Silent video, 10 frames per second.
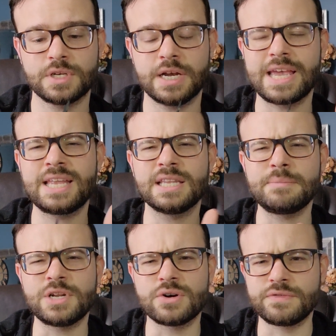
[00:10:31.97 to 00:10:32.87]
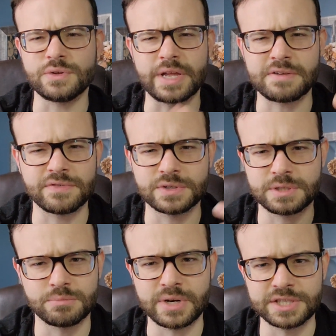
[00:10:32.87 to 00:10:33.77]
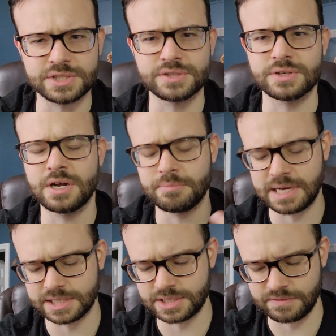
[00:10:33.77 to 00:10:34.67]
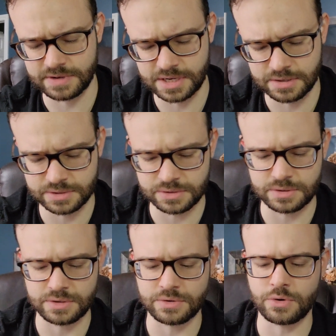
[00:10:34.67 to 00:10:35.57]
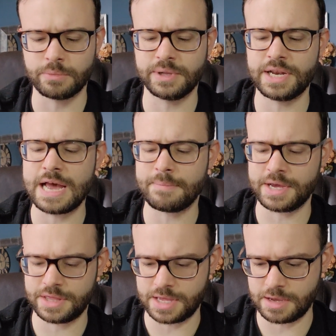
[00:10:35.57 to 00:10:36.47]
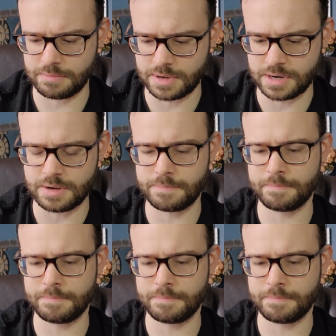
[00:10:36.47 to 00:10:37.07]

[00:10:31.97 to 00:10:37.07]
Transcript: Again, let me know if you like first impressions or unboxing videos. They're normally not my thing, but